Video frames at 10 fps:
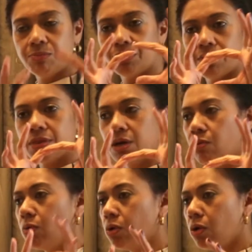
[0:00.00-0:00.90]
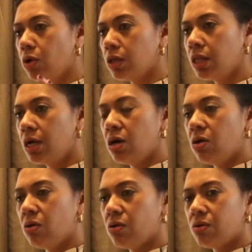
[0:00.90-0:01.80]
put on their wall,
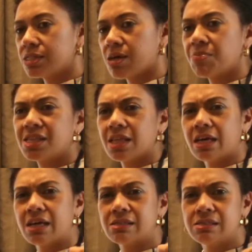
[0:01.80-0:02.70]
or something that they can